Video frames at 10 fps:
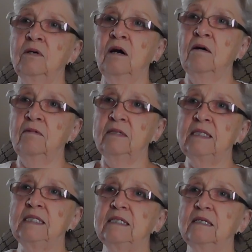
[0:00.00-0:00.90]
We
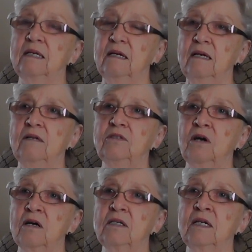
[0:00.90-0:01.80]
always
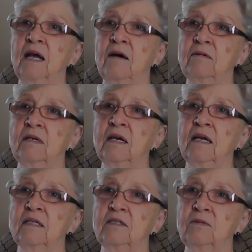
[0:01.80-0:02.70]
talked it out and
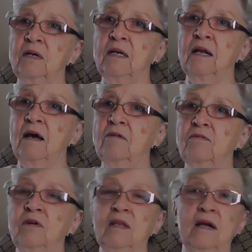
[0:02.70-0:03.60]
got it straightened
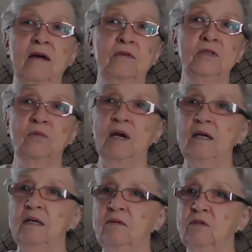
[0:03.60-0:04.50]
out. Whether I was
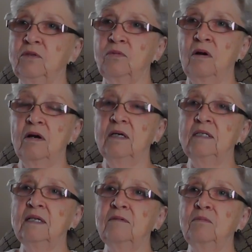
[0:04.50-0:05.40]
right, he was wrong,
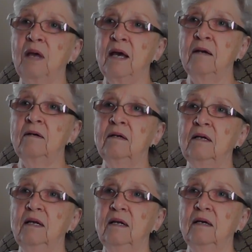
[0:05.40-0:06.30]
it didn't matter.
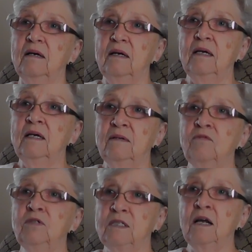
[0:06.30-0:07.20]

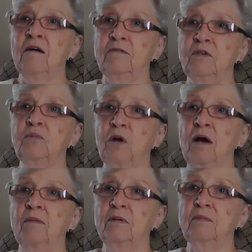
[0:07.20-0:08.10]
We solved the
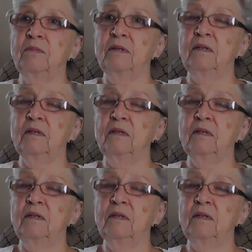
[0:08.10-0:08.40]
problem.